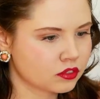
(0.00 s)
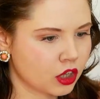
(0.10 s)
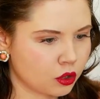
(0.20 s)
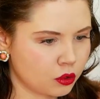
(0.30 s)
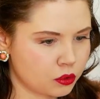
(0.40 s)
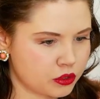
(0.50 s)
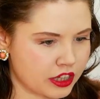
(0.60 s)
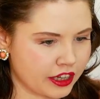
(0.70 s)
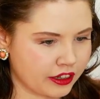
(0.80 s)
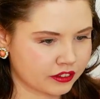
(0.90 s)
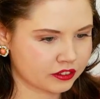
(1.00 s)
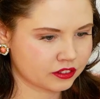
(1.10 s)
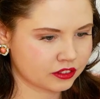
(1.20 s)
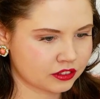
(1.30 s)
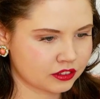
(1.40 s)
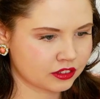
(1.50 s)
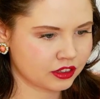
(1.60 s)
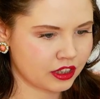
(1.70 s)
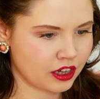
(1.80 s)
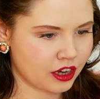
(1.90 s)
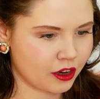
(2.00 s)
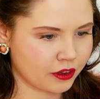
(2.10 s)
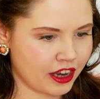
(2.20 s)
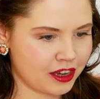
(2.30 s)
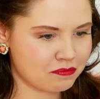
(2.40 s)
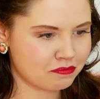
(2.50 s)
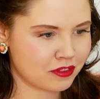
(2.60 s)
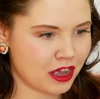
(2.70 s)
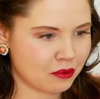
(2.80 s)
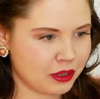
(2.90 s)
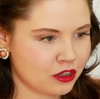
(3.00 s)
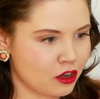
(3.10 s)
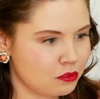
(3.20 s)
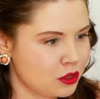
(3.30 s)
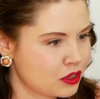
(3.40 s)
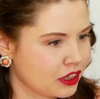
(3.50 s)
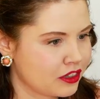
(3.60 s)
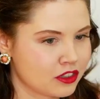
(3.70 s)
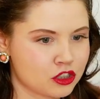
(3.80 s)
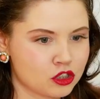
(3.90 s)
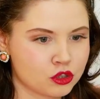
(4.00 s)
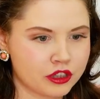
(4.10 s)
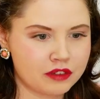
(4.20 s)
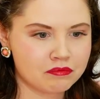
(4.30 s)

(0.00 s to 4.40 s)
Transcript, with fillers: Oh, dear. Okay, there'll be no music in this stream.